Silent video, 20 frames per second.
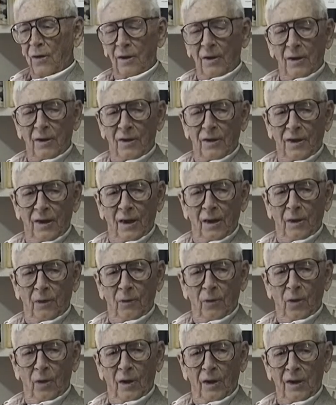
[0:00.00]
in the center
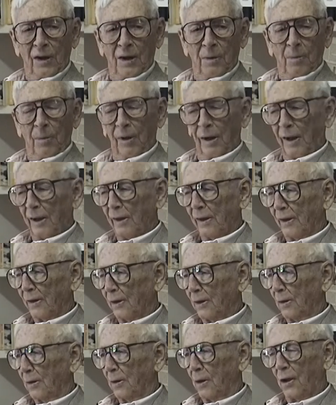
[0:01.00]
of Orleans by
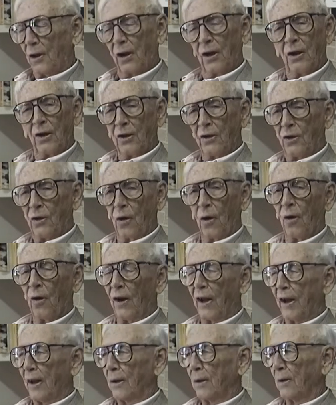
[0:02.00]
old Kurt
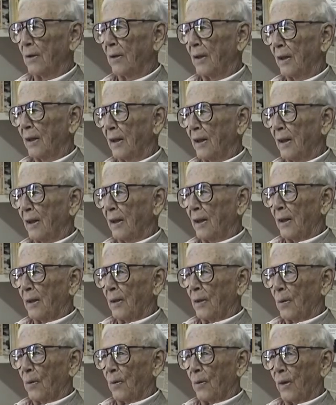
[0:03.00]
Dory, who
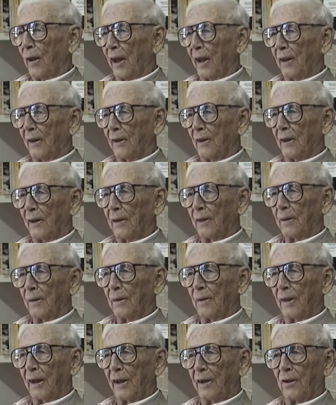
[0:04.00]
ran the,
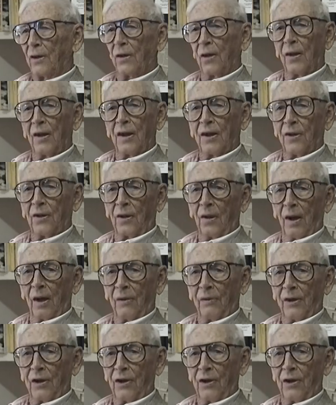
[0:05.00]
ran Dory's coffee